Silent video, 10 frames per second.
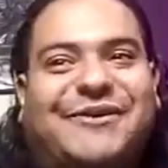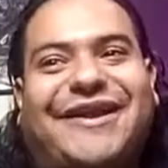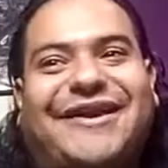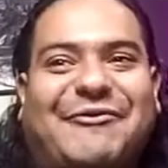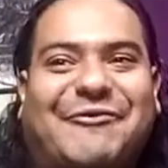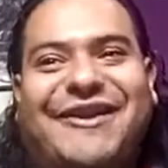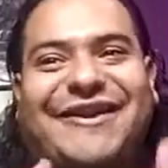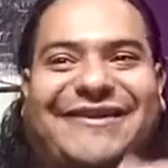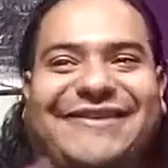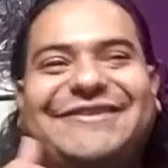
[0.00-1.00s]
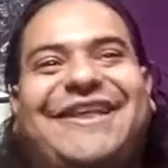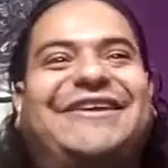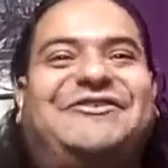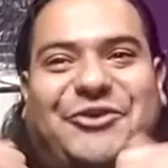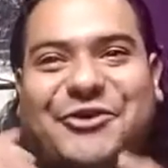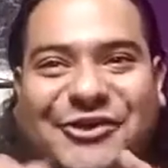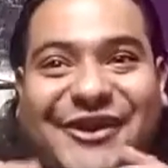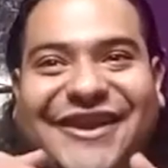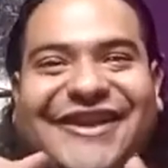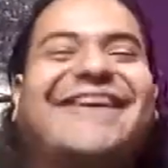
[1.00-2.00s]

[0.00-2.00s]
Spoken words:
were like on Reddit, like do your thing.